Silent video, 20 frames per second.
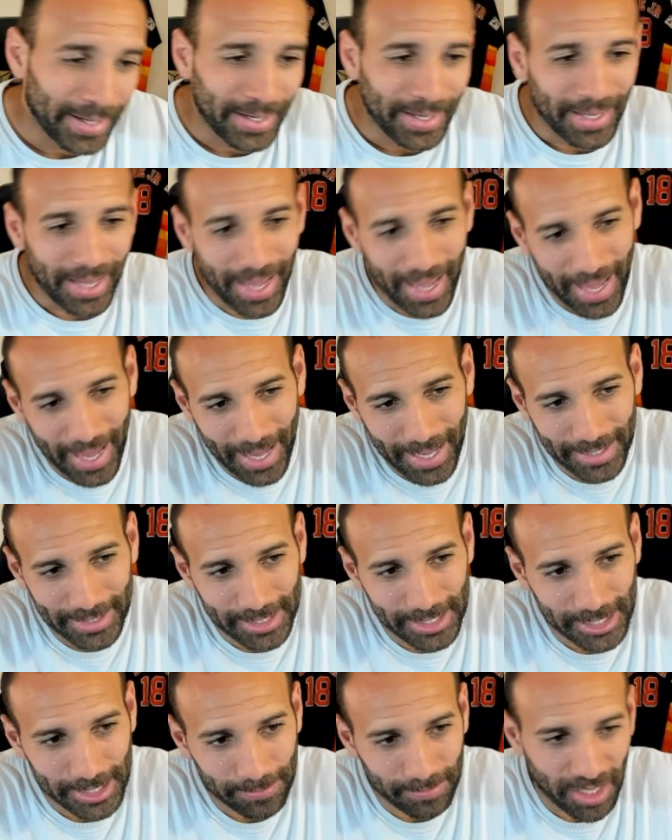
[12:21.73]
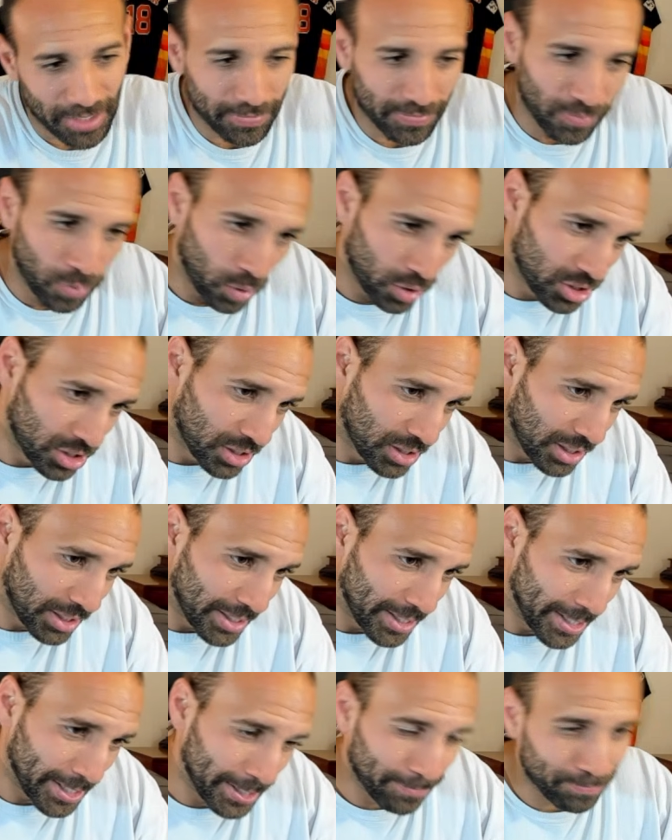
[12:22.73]
And
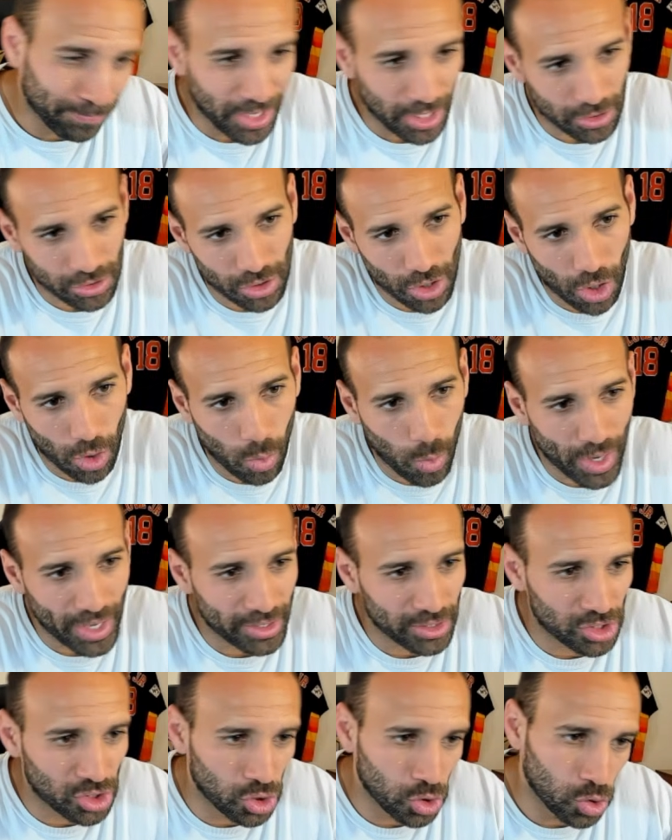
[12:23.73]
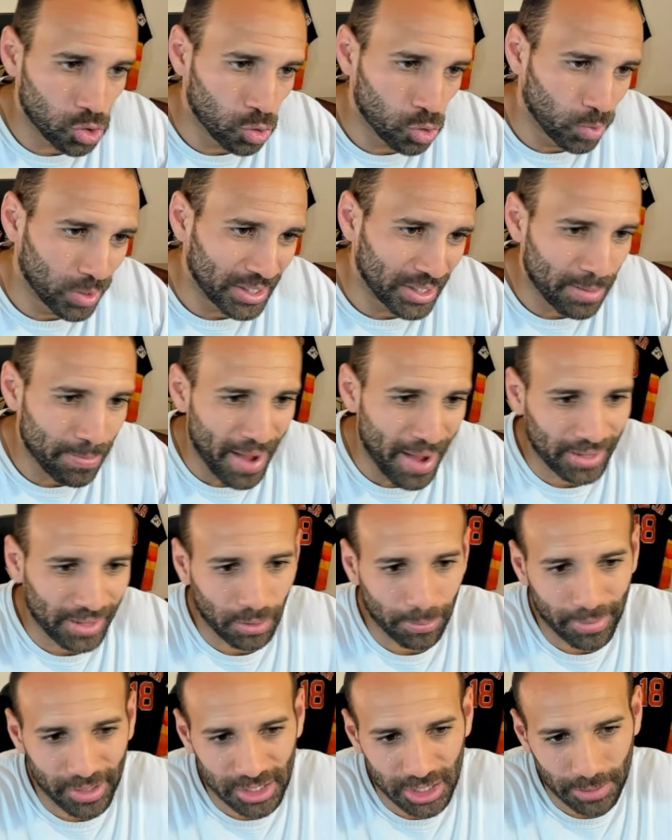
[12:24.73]
unfortunately, there's no way to really back
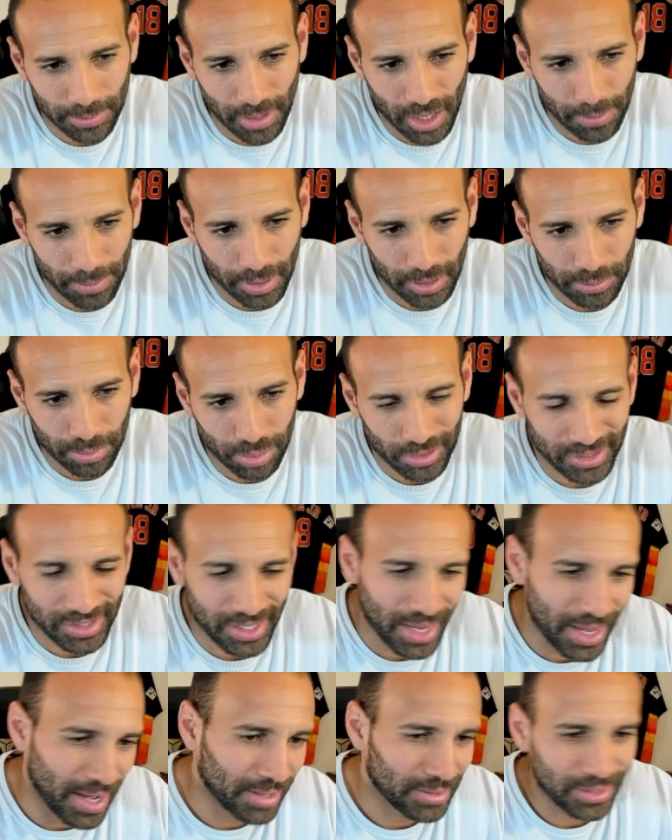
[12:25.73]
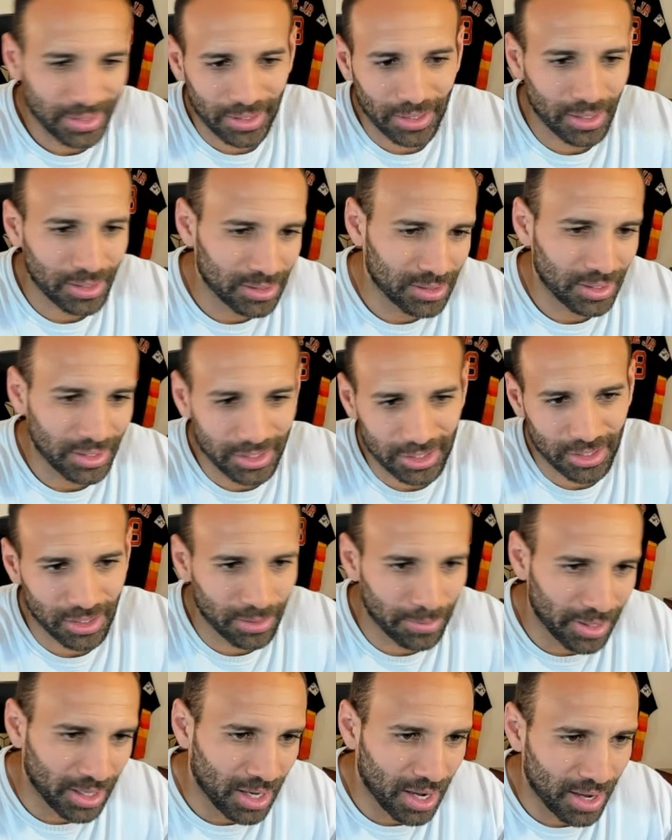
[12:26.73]
the bishop up and protect any
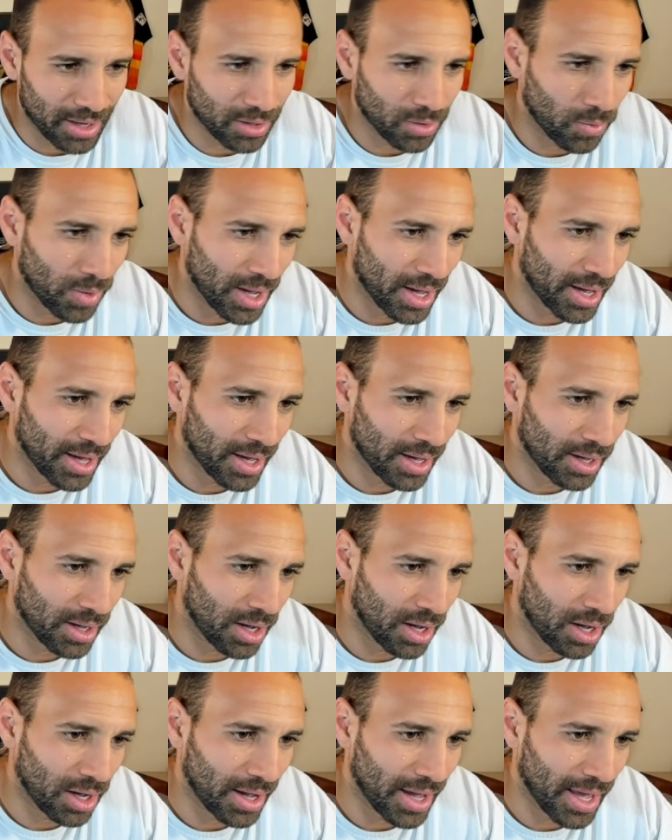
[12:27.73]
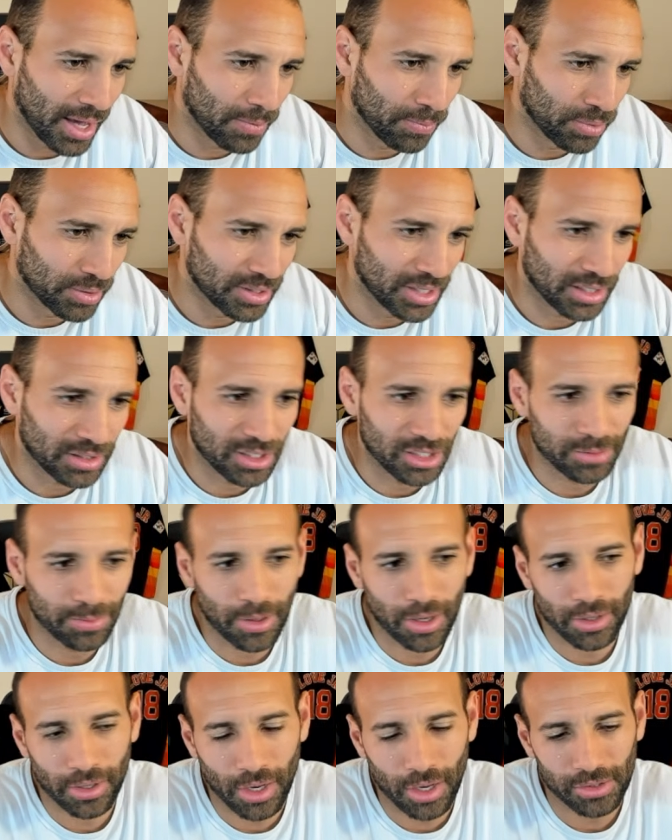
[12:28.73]
legitimate kind of way and protect this
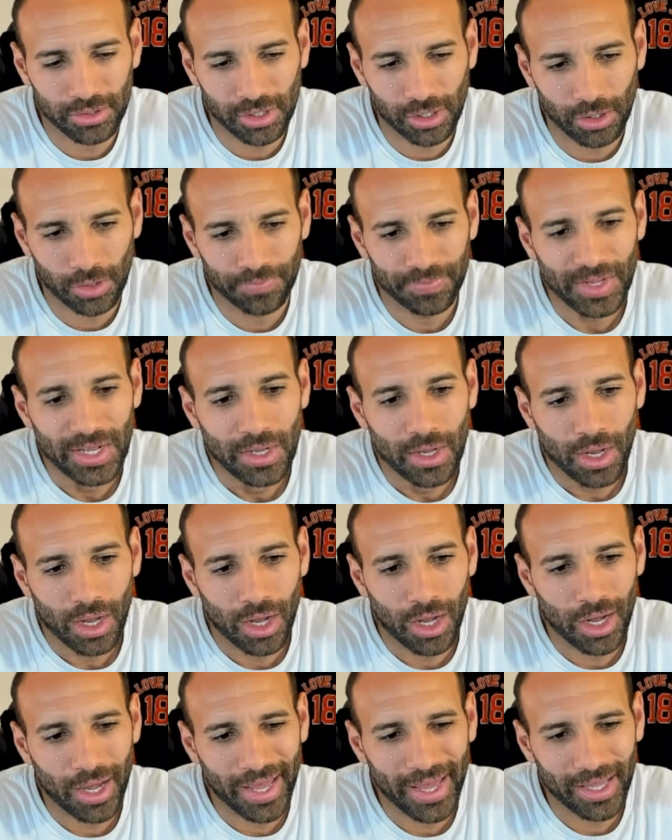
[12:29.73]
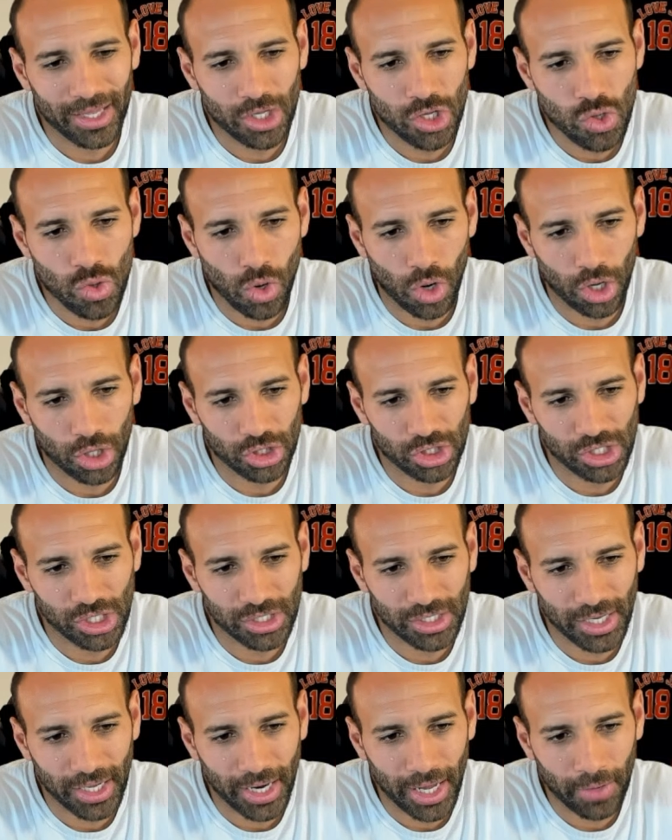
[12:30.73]
pawn also. And you are
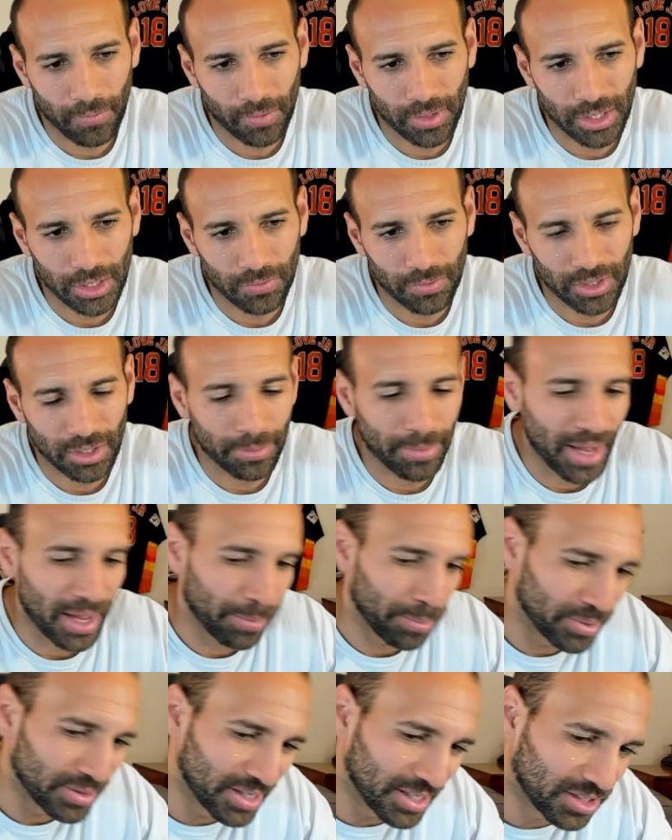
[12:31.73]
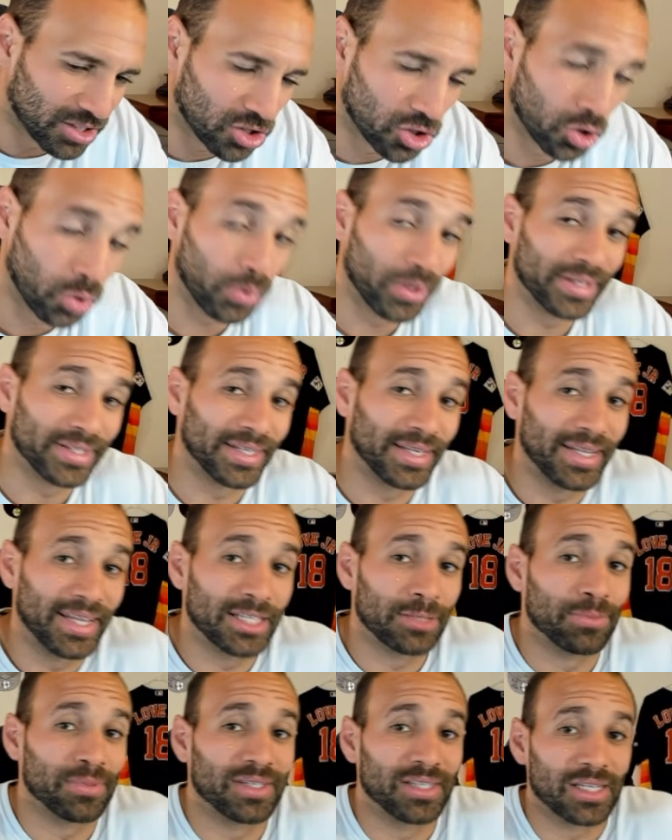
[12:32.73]
just in a really, really bad position. So it is in
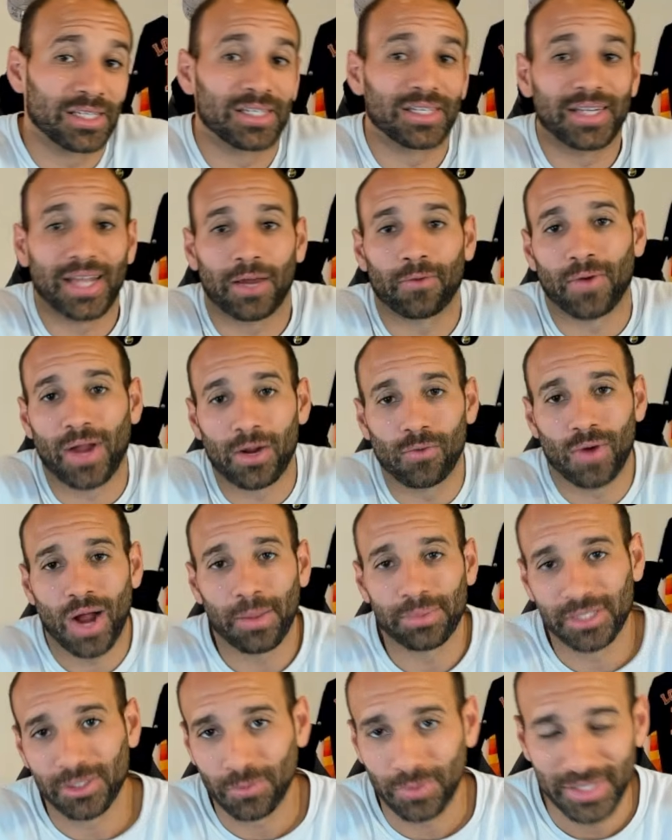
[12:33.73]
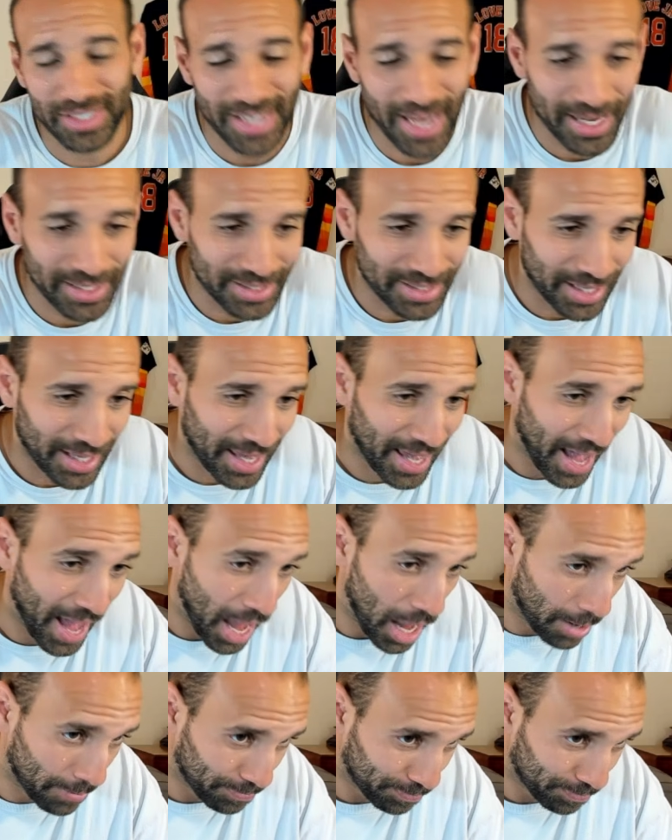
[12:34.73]
this position that Ray Robson resigns the game.